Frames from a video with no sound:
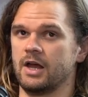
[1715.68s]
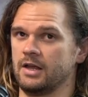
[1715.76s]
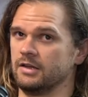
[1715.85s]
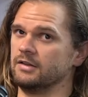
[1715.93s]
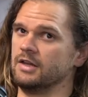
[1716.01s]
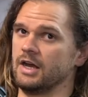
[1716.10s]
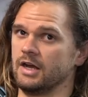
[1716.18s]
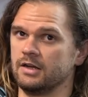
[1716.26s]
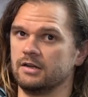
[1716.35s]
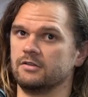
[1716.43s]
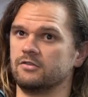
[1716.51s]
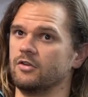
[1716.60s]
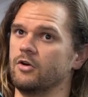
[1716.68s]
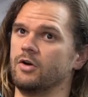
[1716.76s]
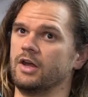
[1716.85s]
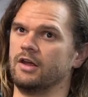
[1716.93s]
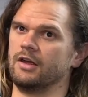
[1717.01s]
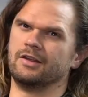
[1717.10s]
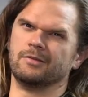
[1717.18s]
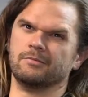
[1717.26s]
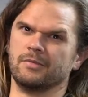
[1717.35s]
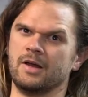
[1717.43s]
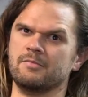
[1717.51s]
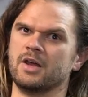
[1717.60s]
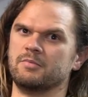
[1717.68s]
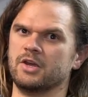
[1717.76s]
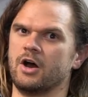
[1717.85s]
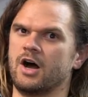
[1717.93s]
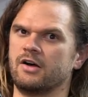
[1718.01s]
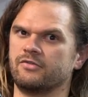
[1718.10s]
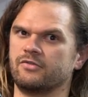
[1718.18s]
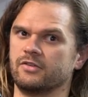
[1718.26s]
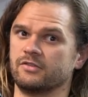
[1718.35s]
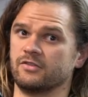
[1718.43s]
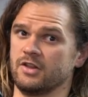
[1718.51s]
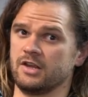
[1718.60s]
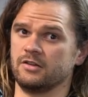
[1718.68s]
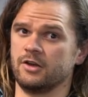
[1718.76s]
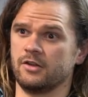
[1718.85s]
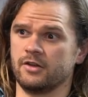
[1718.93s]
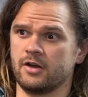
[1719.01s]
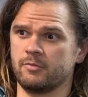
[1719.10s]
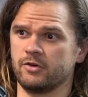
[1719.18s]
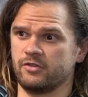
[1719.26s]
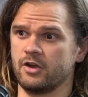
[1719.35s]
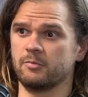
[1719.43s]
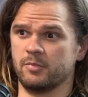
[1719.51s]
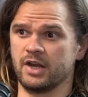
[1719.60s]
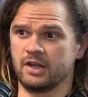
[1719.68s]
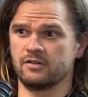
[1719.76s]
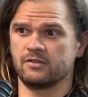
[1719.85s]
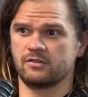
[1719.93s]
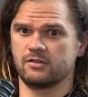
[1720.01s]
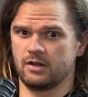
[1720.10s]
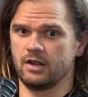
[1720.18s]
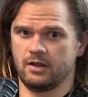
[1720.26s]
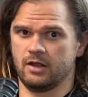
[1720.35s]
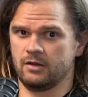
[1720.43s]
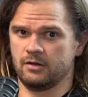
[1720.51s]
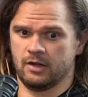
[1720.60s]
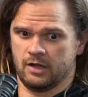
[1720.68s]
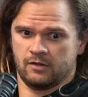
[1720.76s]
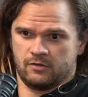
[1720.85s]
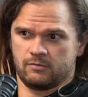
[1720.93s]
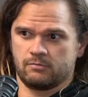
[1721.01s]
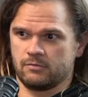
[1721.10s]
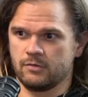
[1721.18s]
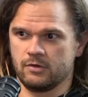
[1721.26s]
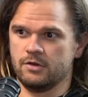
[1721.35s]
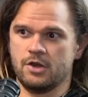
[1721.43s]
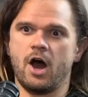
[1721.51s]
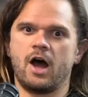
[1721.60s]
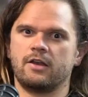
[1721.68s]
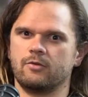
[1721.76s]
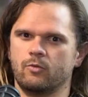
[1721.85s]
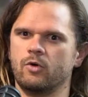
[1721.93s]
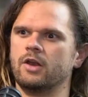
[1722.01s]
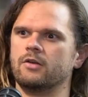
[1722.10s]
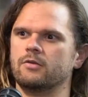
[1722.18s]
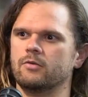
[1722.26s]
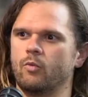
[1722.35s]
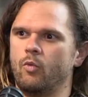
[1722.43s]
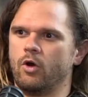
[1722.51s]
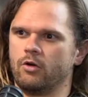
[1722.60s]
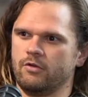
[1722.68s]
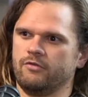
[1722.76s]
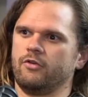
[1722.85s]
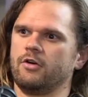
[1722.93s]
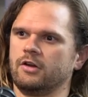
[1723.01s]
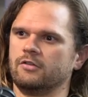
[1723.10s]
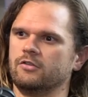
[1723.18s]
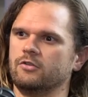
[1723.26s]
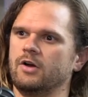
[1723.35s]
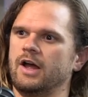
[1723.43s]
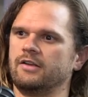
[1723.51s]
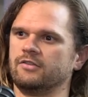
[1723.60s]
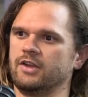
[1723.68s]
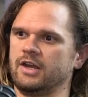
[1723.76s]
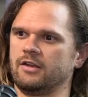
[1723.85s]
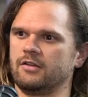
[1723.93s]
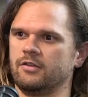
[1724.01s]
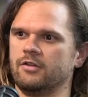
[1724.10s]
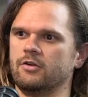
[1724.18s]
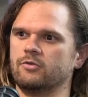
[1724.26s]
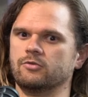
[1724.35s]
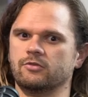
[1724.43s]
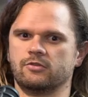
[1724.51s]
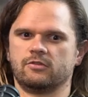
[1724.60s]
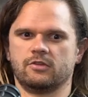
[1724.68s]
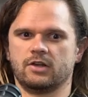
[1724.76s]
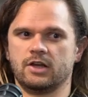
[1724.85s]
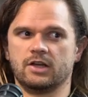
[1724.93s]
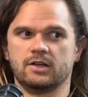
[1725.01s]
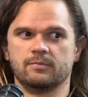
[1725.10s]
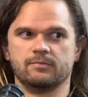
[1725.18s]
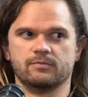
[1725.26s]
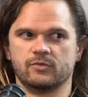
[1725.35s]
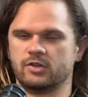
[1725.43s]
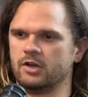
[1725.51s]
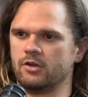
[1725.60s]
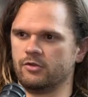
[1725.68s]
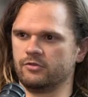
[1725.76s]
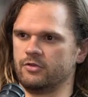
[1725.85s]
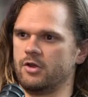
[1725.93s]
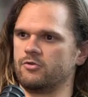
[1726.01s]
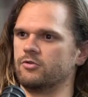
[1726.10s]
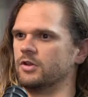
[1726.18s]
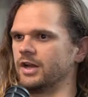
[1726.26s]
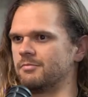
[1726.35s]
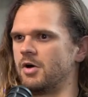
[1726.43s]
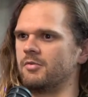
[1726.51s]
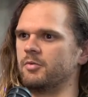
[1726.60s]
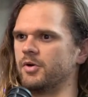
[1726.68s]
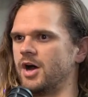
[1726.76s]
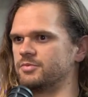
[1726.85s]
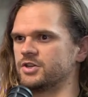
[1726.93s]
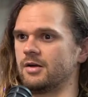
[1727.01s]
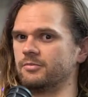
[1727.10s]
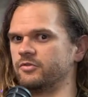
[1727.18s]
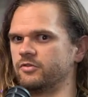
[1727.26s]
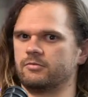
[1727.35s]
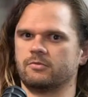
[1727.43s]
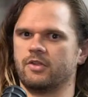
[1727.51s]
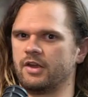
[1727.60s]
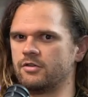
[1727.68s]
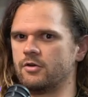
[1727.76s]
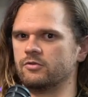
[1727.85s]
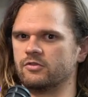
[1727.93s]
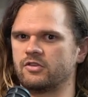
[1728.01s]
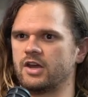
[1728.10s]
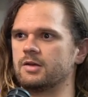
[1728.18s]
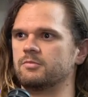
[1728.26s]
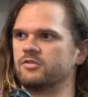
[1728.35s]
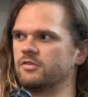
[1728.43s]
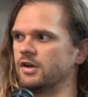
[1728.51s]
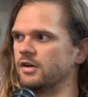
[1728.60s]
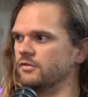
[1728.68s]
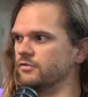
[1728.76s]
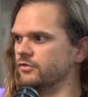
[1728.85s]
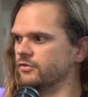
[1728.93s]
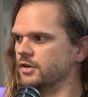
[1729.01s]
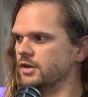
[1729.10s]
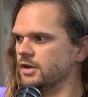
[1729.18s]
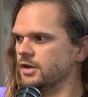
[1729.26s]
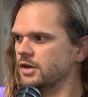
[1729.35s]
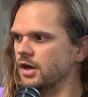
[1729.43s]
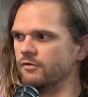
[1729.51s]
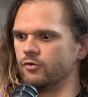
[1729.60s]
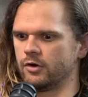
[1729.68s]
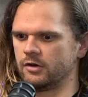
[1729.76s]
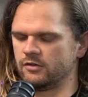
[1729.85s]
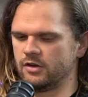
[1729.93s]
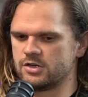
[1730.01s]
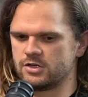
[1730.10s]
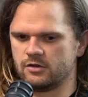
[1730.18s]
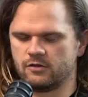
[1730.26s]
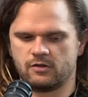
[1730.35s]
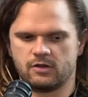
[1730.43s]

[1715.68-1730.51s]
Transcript: Yeah. So I might be off slightly on the numbers there, but it's not what we're referring to as like those, those local like mom and pop shops, like those types of organizations.